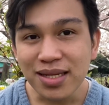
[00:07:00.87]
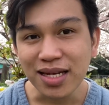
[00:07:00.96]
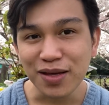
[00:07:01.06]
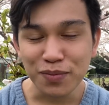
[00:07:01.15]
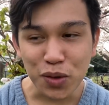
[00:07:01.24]
an
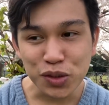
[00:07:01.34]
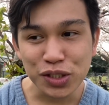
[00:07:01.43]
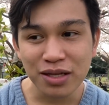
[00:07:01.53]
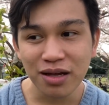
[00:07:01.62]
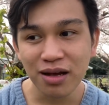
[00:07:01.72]

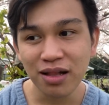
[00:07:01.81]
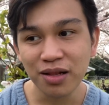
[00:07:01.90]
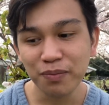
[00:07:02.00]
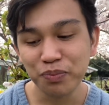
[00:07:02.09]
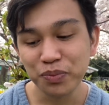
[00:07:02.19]

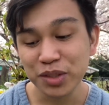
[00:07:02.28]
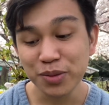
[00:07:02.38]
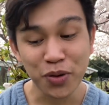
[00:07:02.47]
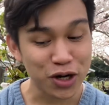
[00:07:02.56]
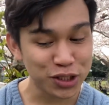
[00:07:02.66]
emotional
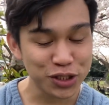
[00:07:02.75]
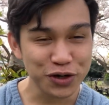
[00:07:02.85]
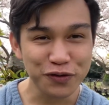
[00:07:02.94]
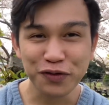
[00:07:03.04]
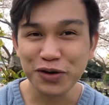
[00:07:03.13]
departure
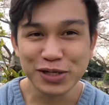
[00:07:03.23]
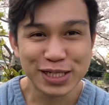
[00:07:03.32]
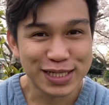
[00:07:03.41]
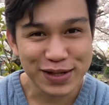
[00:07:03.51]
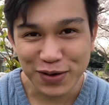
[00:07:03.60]
for
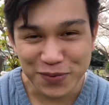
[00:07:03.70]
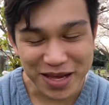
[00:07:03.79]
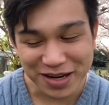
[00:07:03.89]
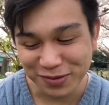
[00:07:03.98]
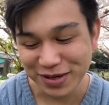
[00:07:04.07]
so
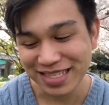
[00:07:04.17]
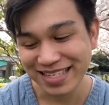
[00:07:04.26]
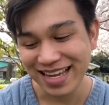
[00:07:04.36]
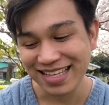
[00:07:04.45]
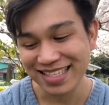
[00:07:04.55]
many
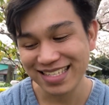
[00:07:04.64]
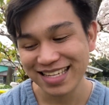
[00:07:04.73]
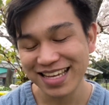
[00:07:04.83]
reasons.